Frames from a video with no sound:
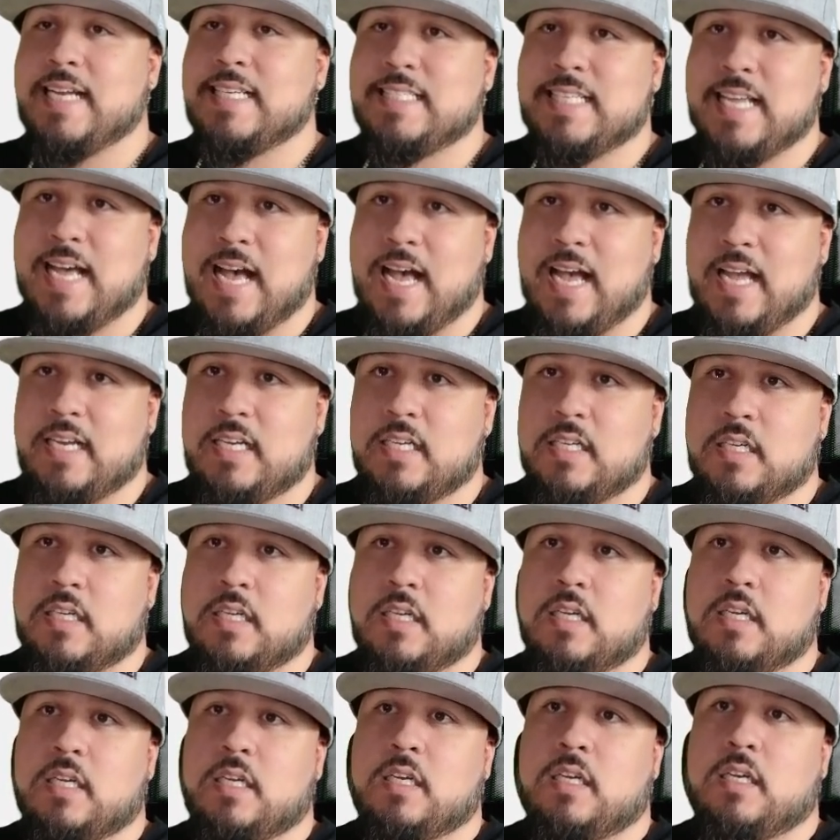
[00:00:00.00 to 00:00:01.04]
side
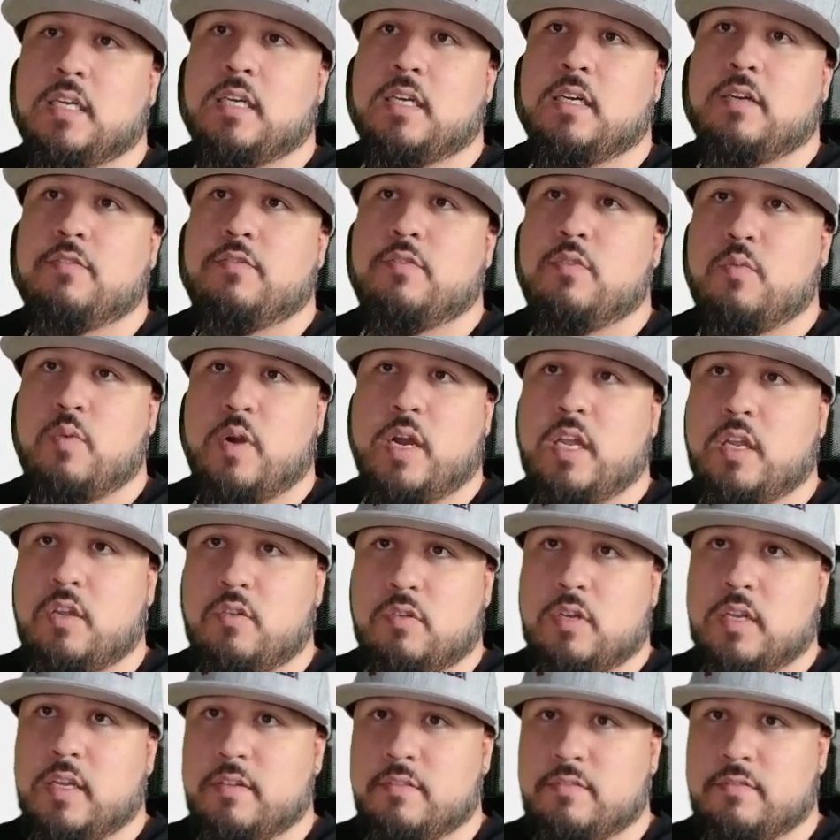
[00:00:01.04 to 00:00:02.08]
for where you
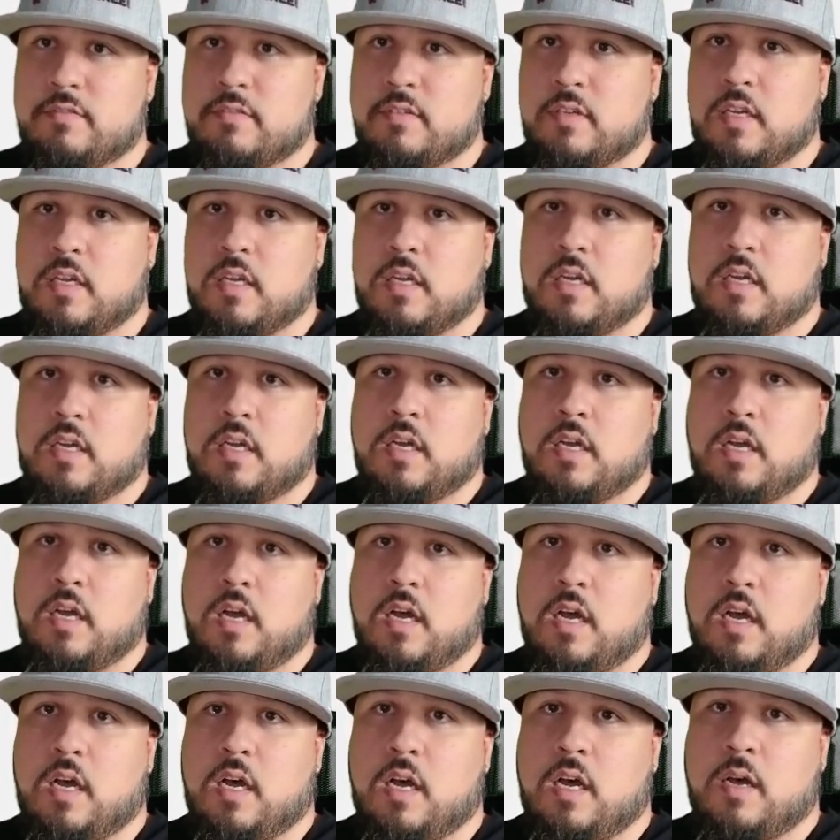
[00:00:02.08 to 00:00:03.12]
live.
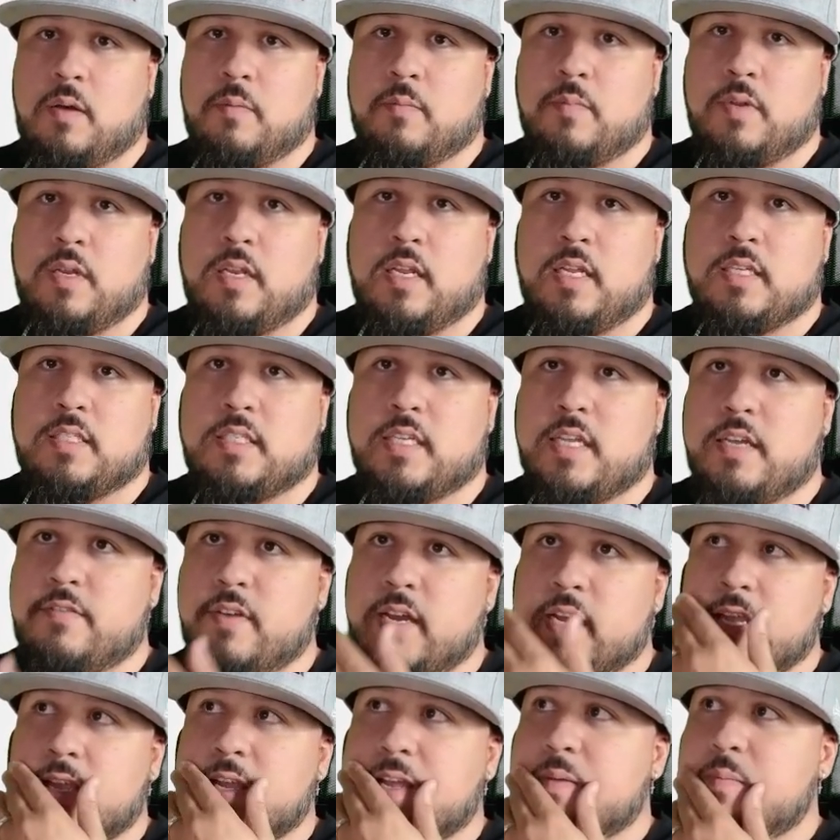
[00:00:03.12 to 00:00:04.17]
Let's see if
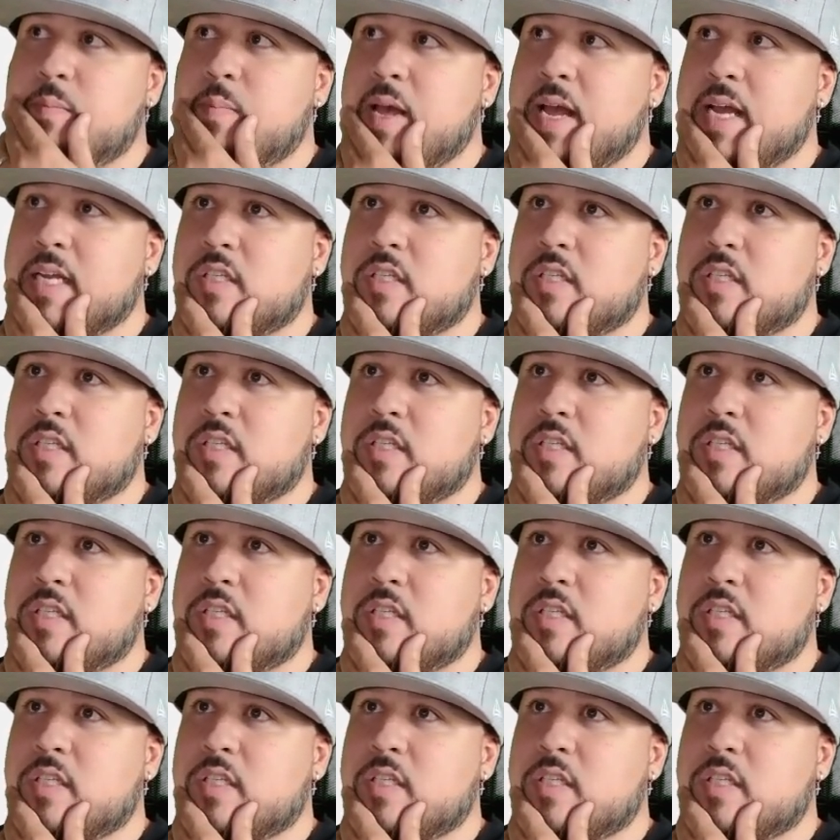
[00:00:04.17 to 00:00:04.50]
I can get back